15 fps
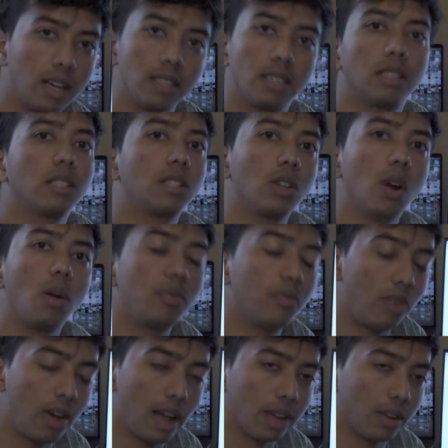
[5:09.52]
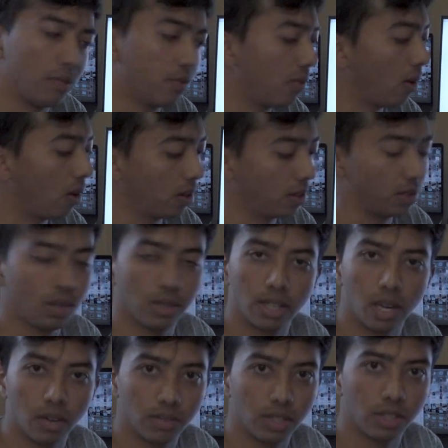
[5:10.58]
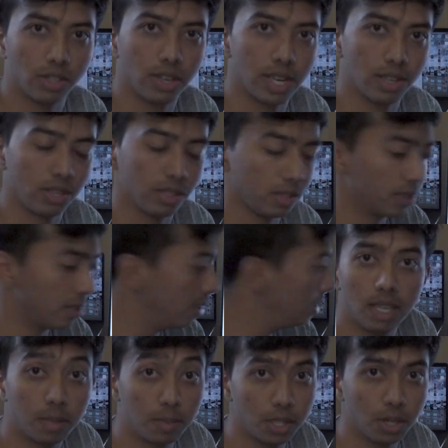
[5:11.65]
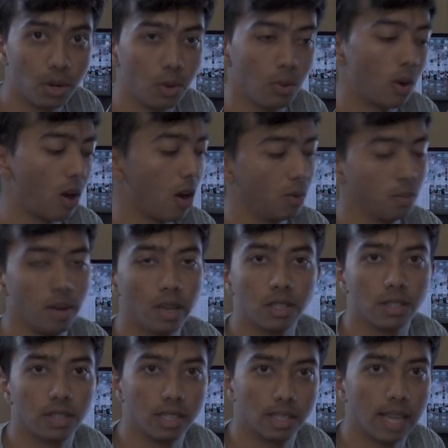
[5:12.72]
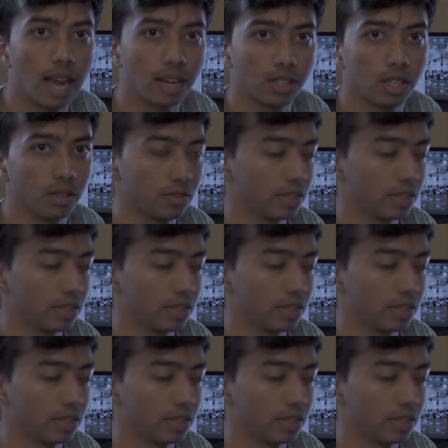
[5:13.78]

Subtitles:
does the job fine for those kind of situations. Let me show you how much this actually